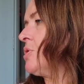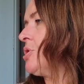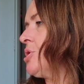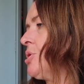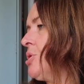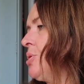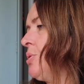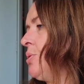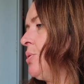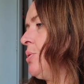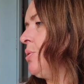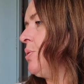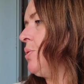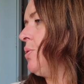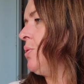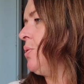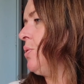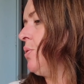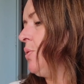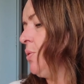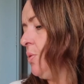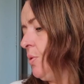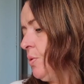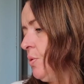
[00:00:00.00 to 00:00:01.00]

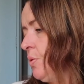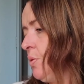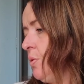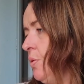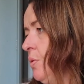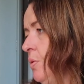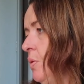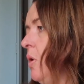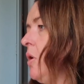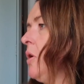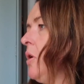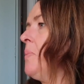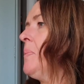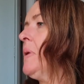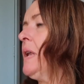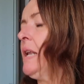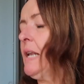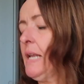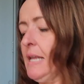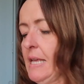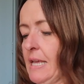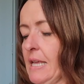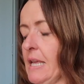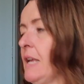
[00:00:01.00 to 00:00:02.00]
to, I
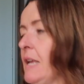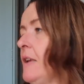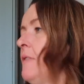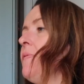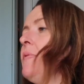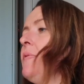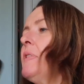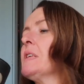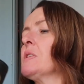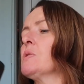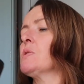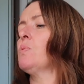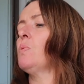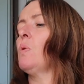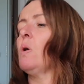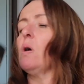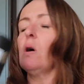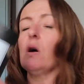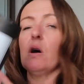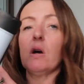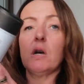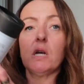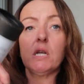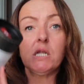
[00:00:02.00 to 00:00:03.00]
believe, this
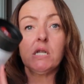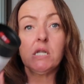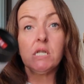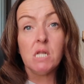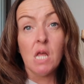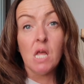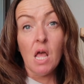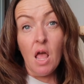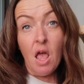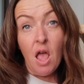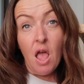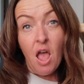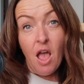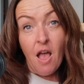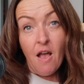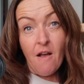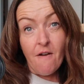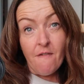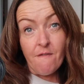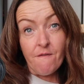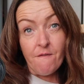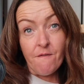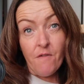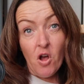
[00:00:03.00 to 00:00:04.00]
was
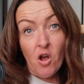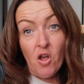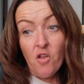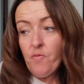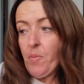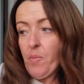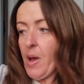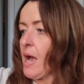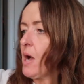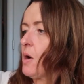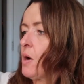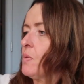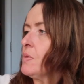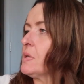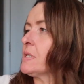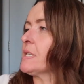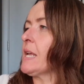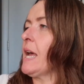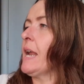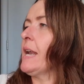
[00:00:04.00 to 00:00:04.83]
£5.